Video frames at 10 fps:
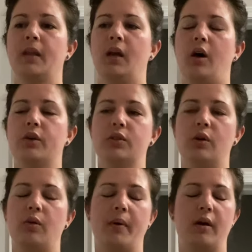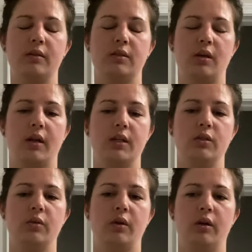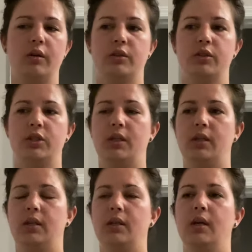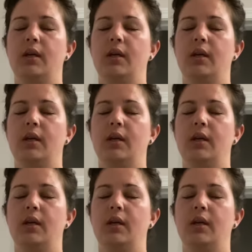Also, upon talking to her, she